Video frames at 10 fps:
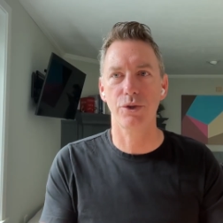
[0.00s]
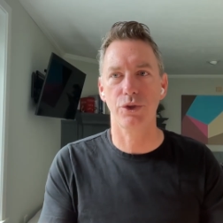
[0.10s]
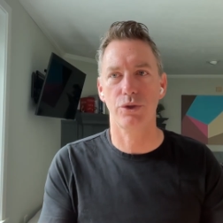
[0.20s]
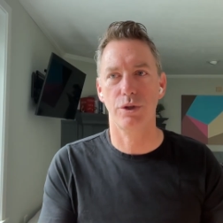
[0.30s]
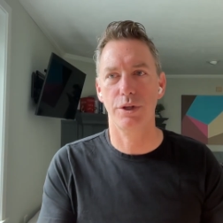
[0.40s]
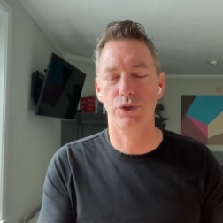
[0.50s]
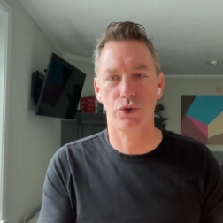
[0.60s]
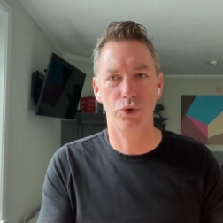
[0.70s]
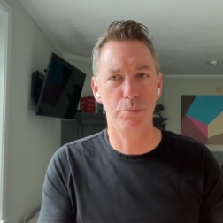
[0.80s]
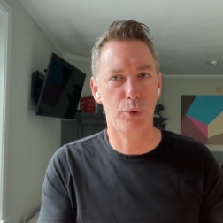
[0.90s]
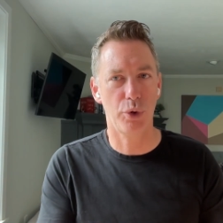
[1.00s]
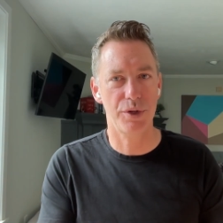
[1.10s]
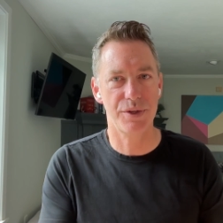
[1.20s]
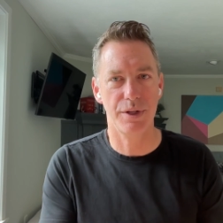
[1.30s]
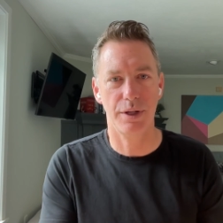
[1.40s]
those are there's two
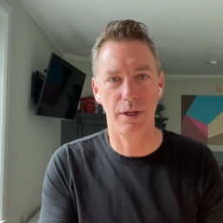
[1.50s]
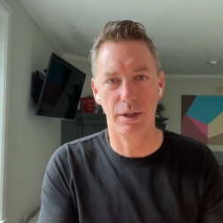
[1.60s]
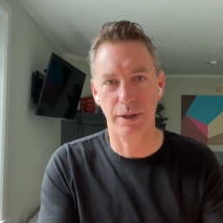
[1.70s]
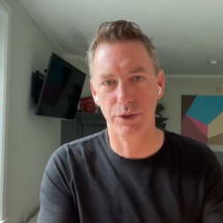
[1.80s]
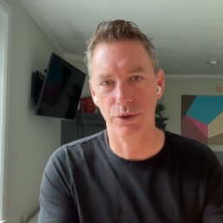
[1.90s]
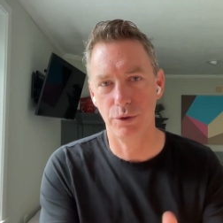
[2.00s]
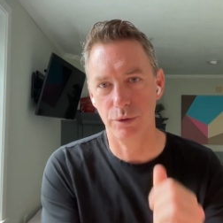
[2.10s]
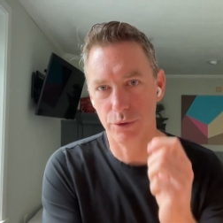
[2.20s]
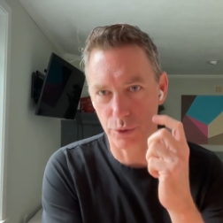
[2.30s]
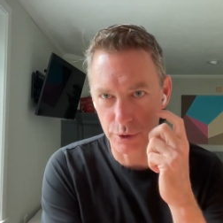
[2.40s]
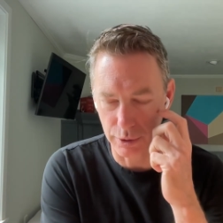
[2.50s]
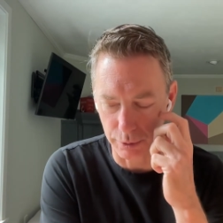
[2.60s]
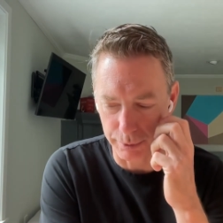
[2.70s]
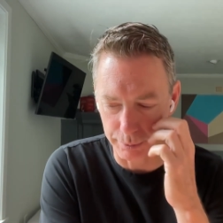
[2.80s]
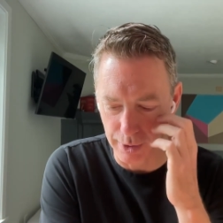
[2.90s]
points in there I'd like to talk a little
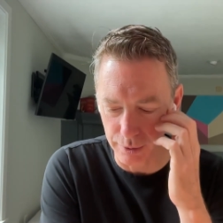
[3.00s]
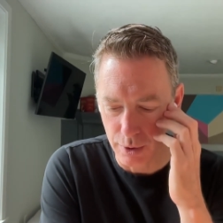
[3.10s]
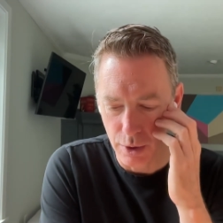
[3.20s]
bit about.